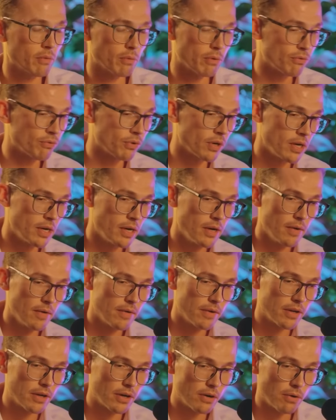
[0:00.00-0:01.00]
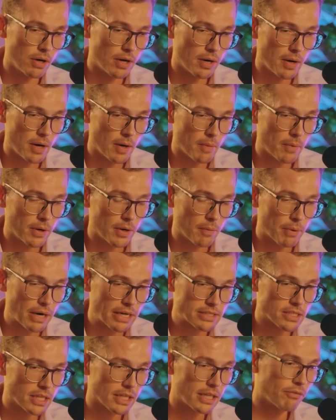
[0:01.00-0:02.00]
with,
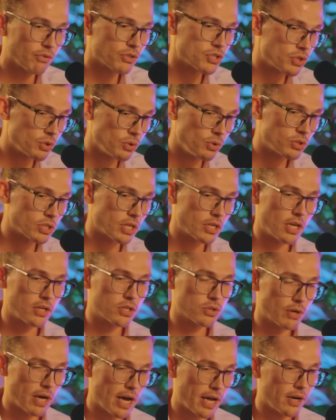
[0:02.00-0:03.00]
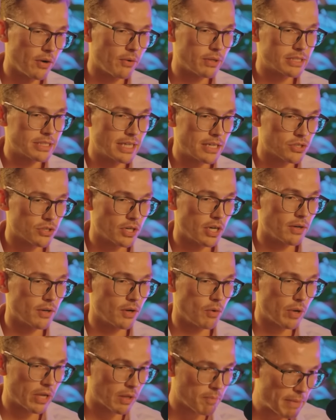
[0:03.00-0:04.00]
brands like Level Shoes and Entrano, et cetera,
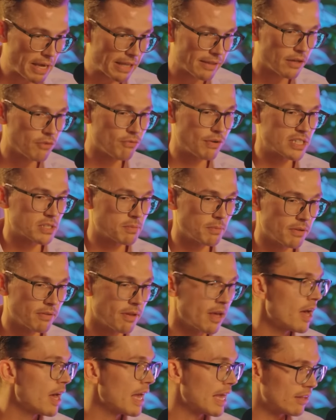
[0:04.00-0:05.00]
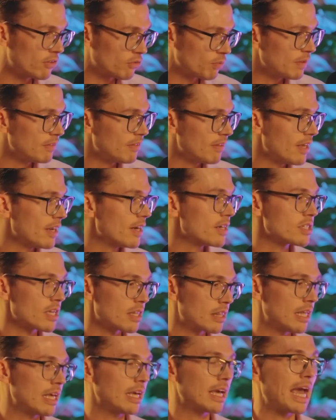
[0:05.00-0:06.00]
we can make an investment. In 20 years, I
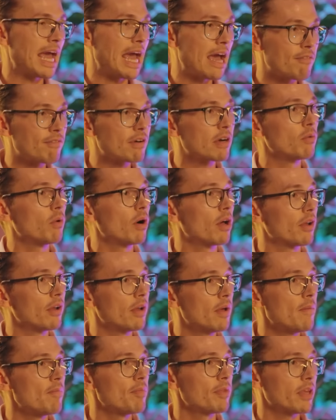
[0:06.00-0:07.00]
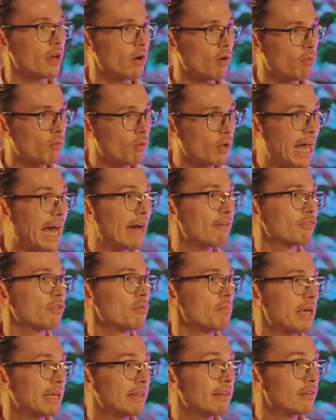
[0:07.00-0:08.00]
think everyone, will have to
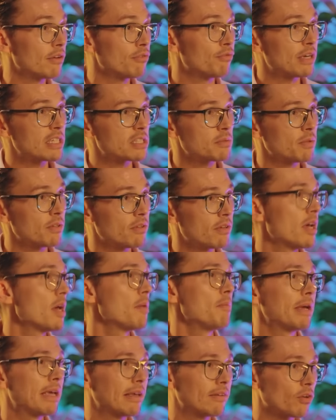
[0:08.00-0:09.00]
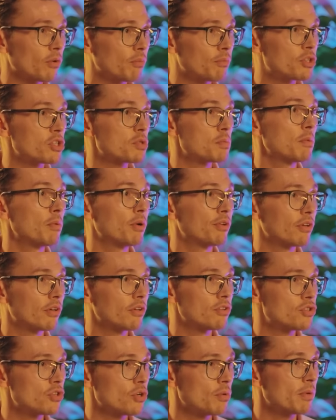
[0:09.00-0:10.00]
make this investment because it'll just be what the
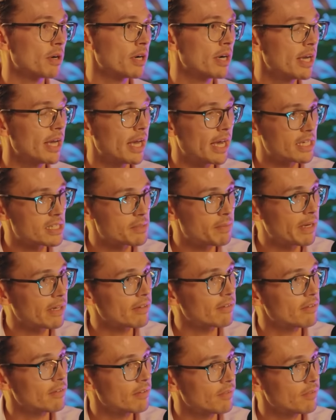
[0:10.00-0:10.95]
consumer expects.